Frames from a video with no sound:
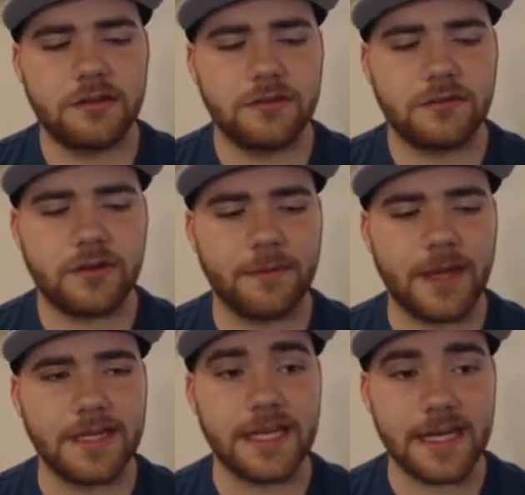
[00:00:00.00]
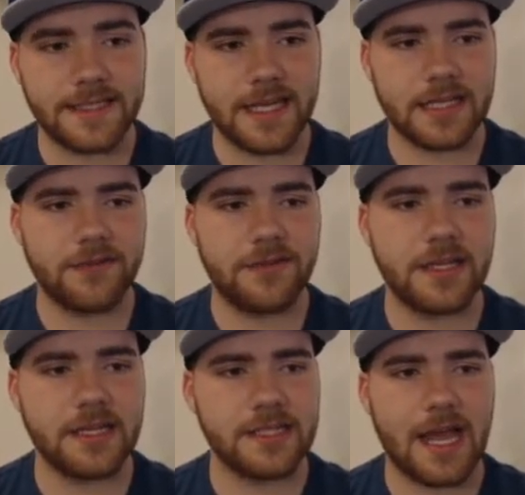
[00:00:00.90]
Genesect if he
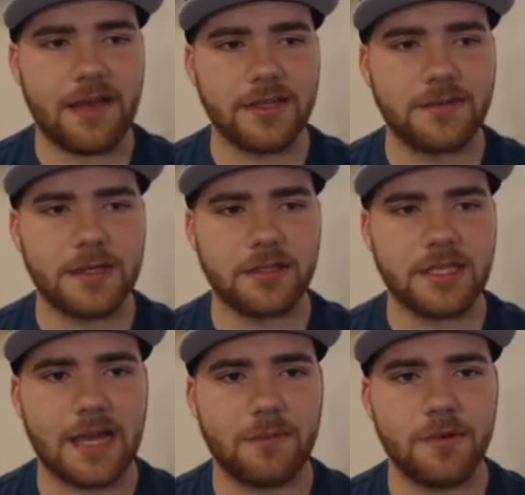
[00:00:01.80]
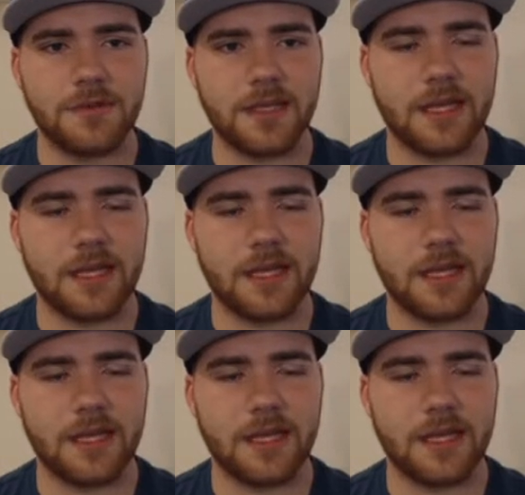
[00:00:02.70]
doesn't have the special attack boost.